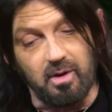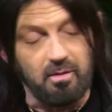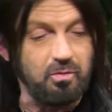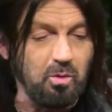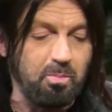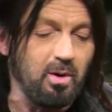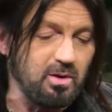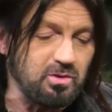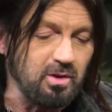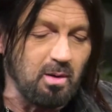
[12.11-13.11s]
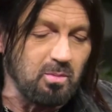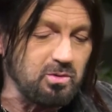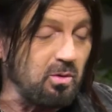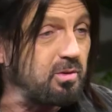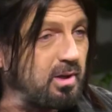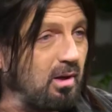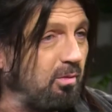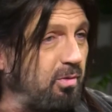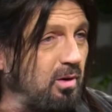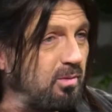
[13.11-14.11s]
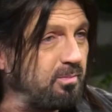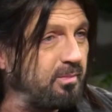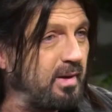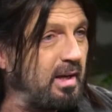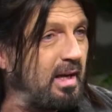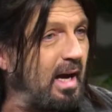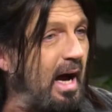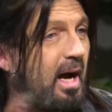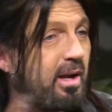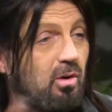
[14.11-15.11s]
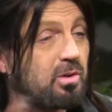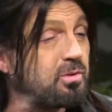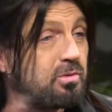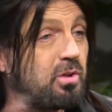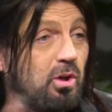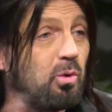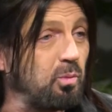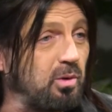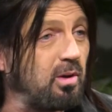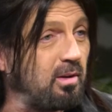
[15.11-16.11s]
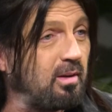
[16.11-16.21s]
If you punch numbers on a telephone, I hear a tune.